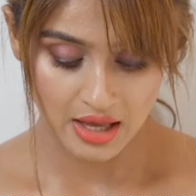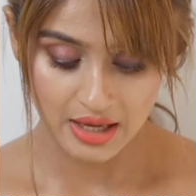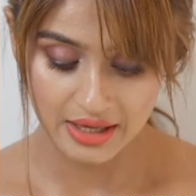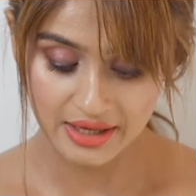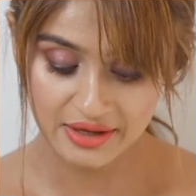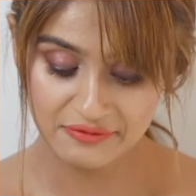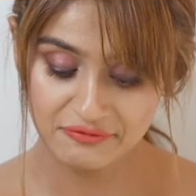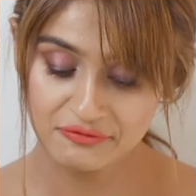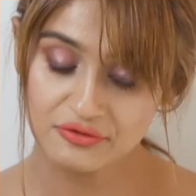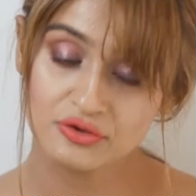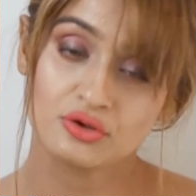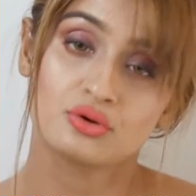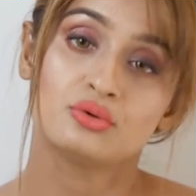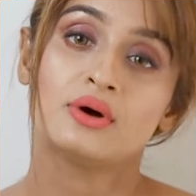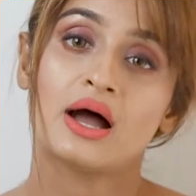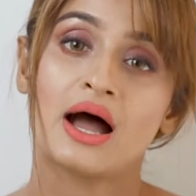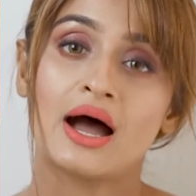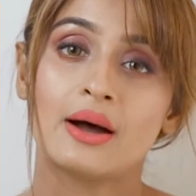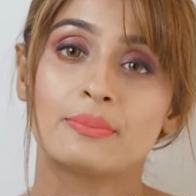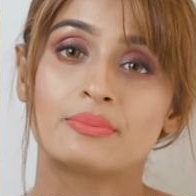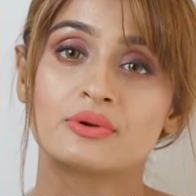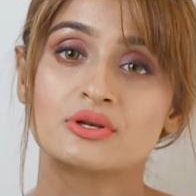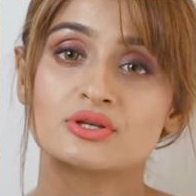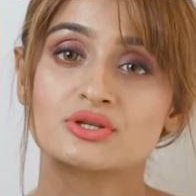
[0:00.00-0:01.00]
If you
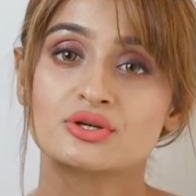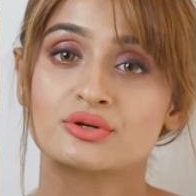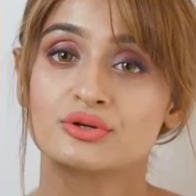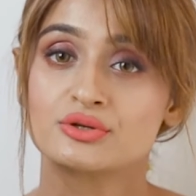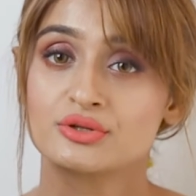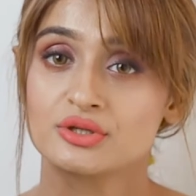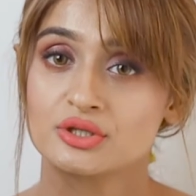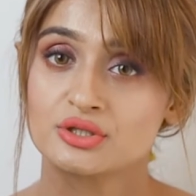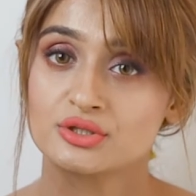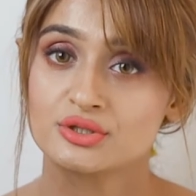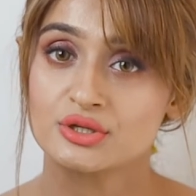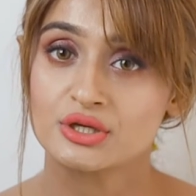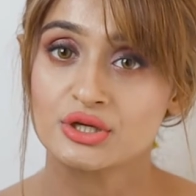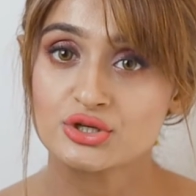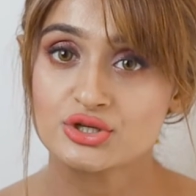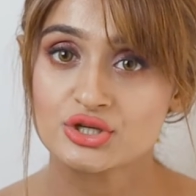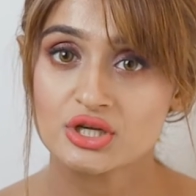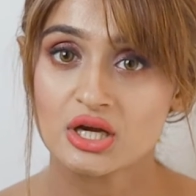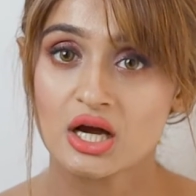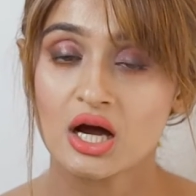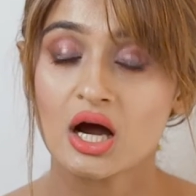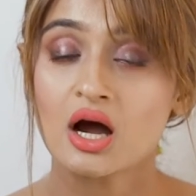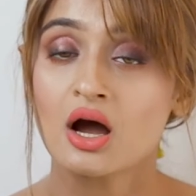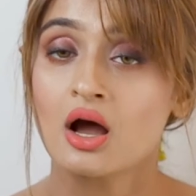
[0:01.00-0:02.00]
happen to go to
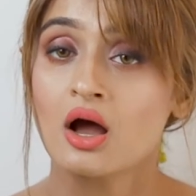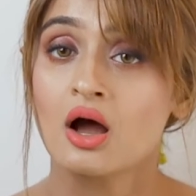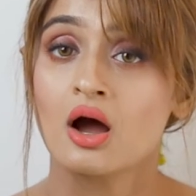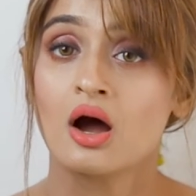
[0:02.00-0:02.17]
Indonesia,